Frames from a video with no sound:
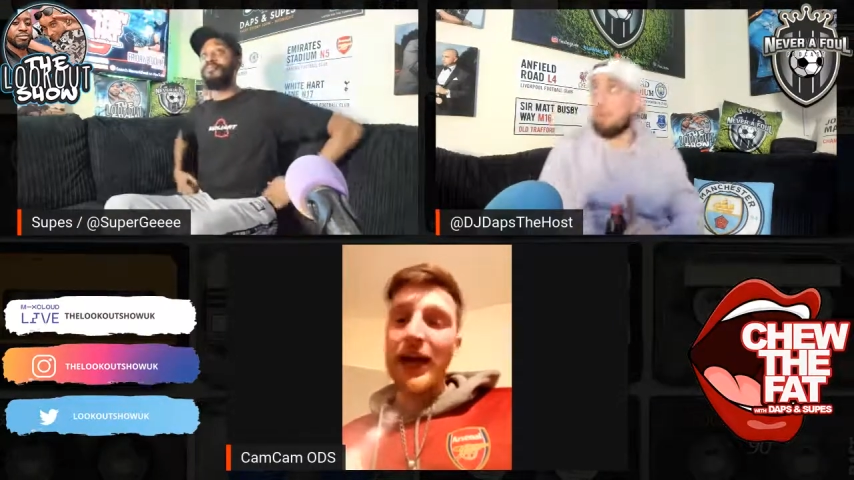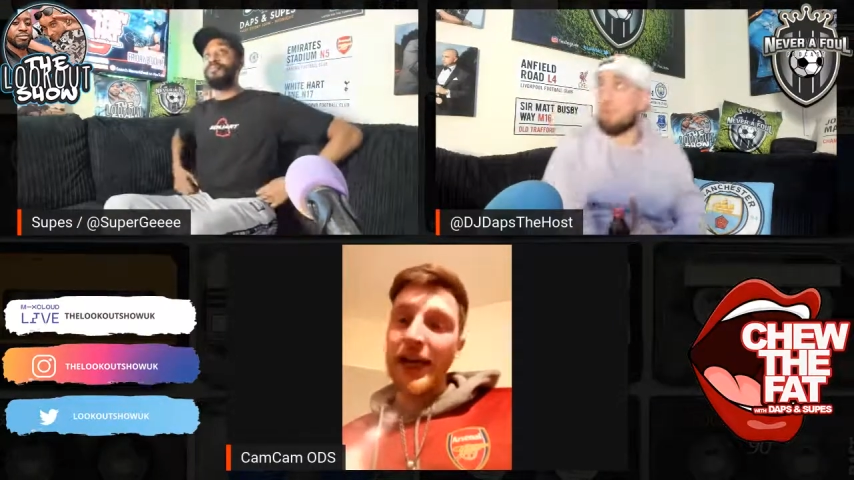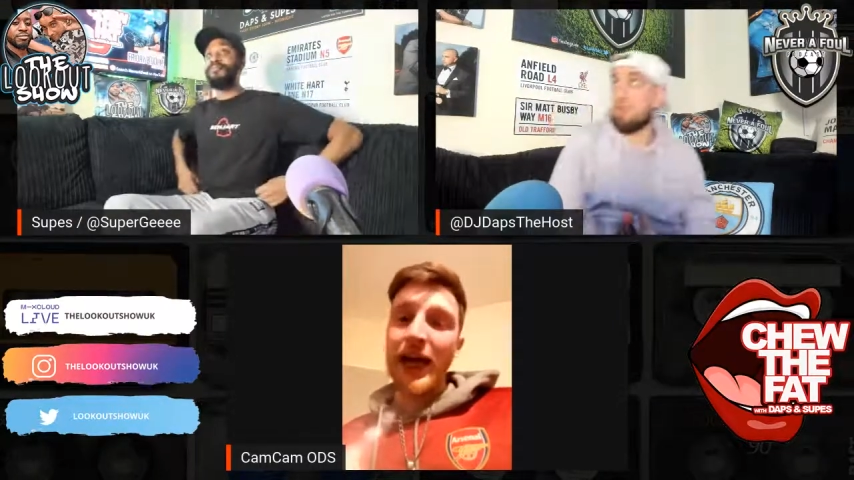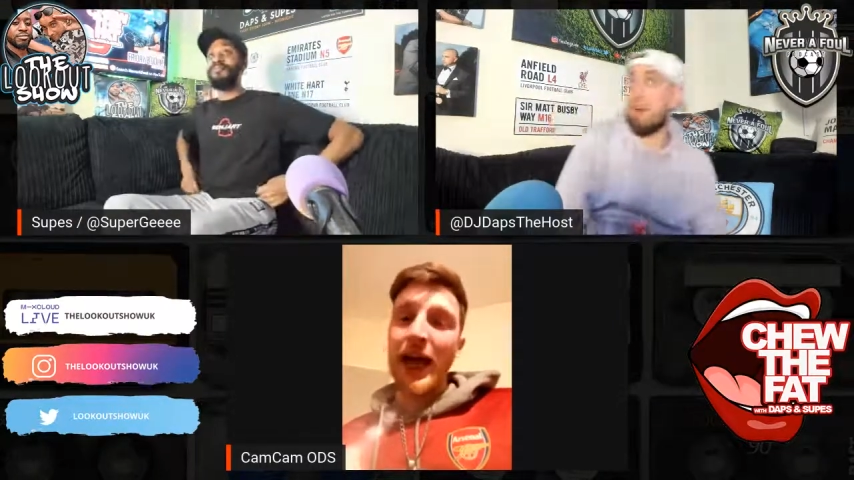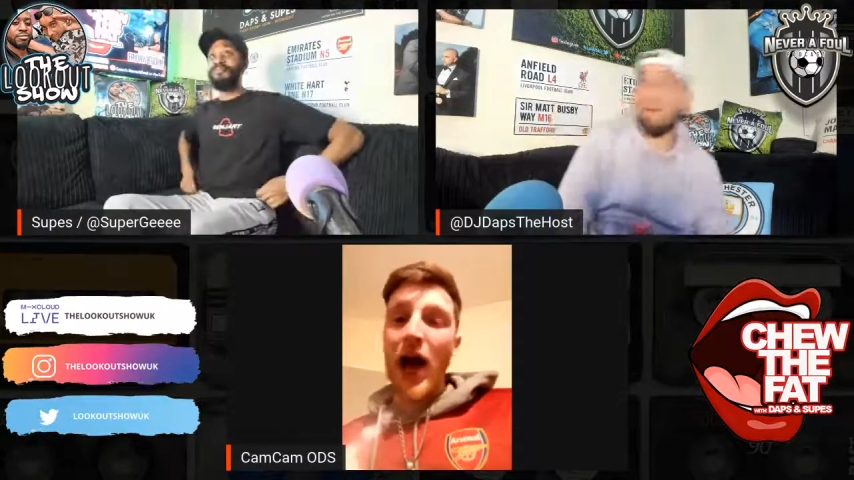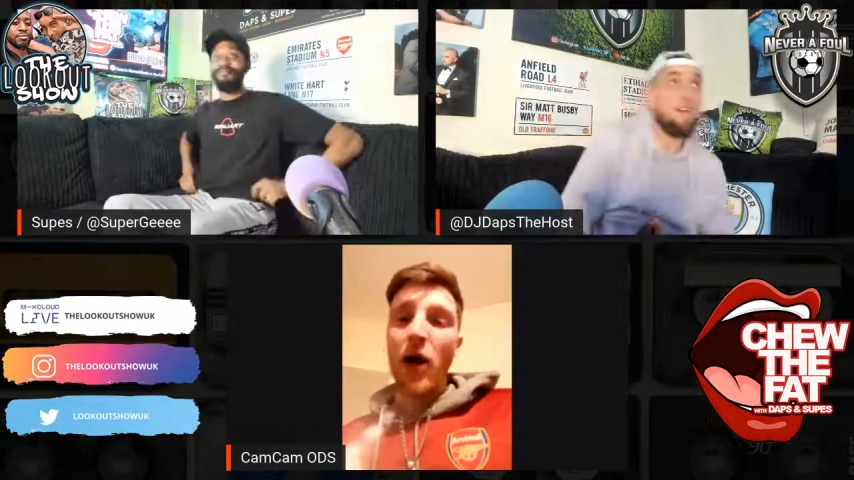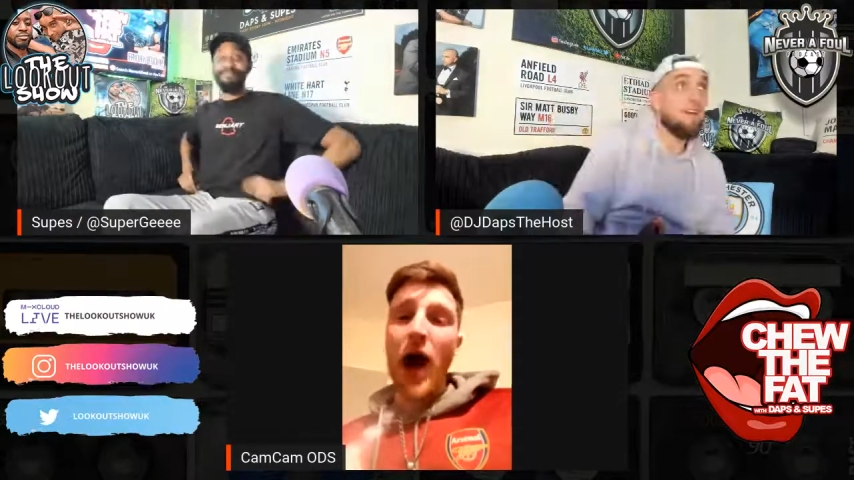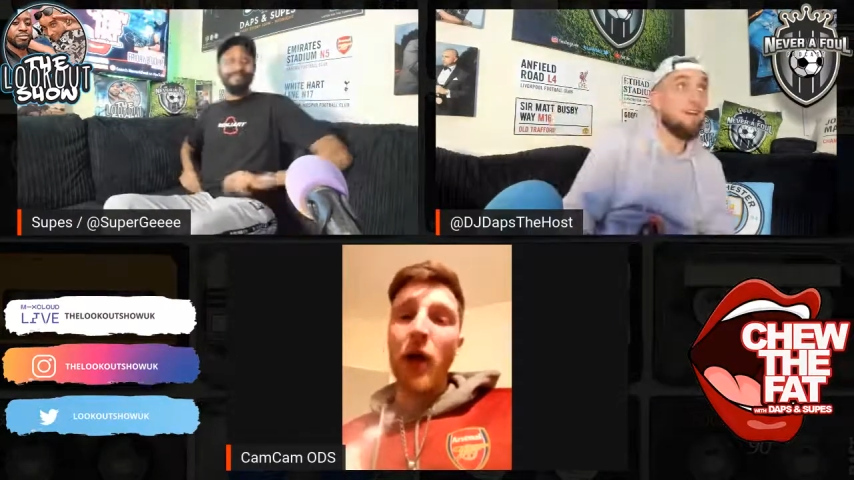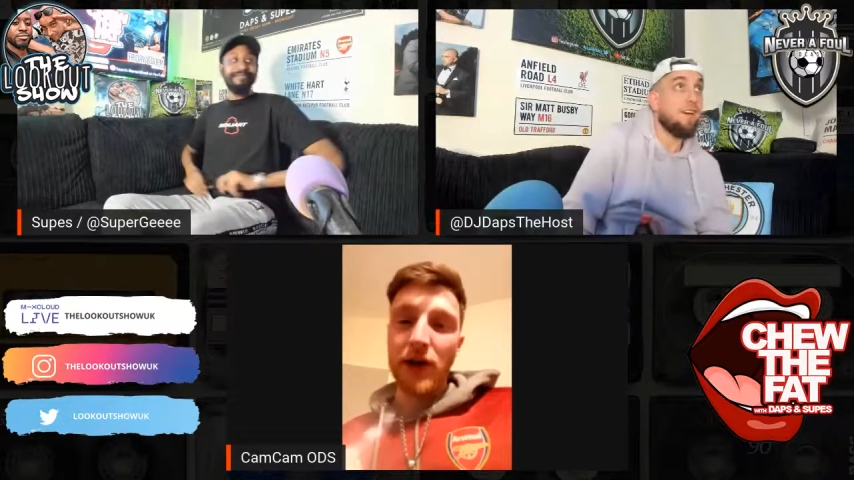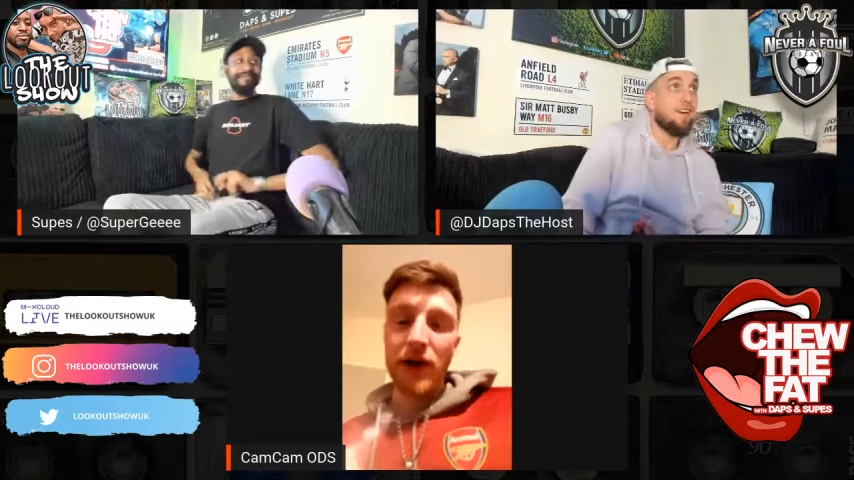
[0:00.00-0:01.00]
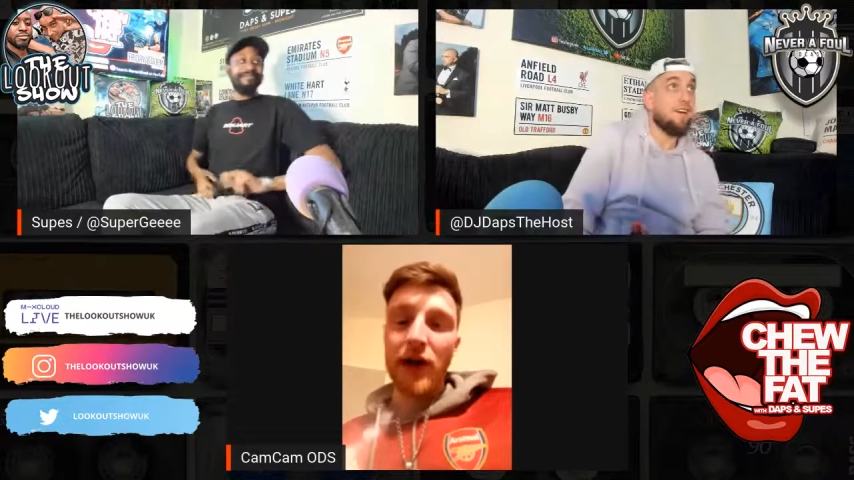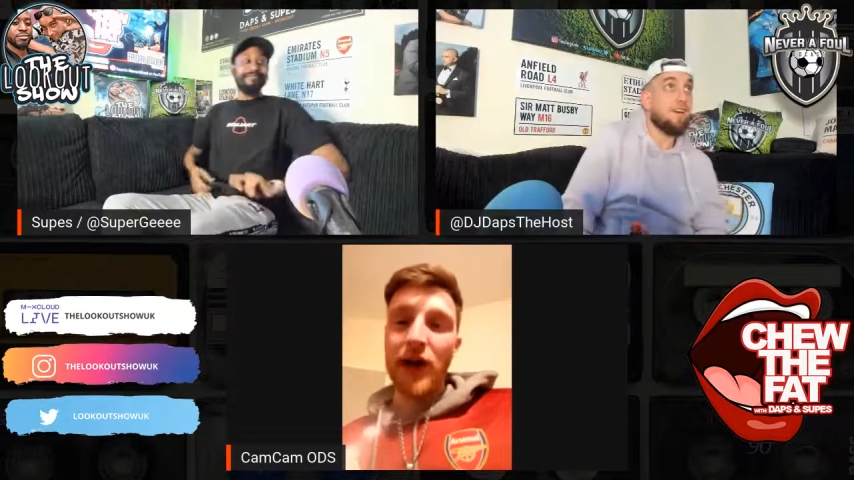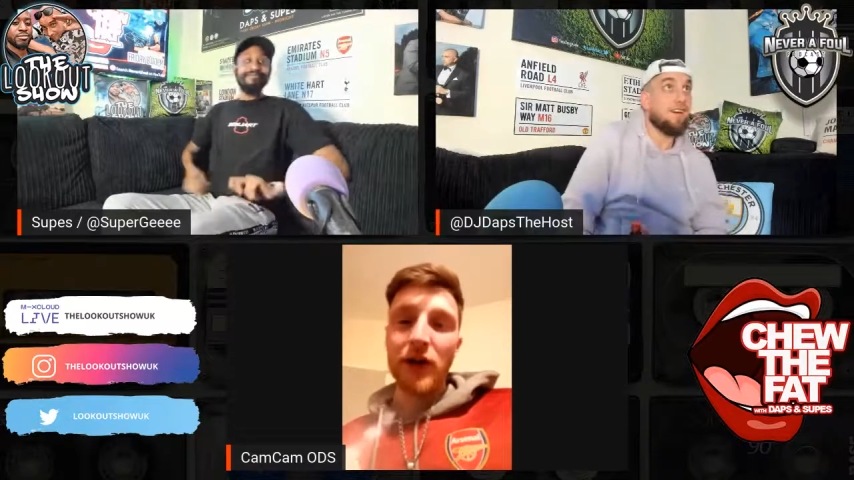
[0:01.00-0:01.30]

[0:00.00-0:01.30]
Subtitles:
No.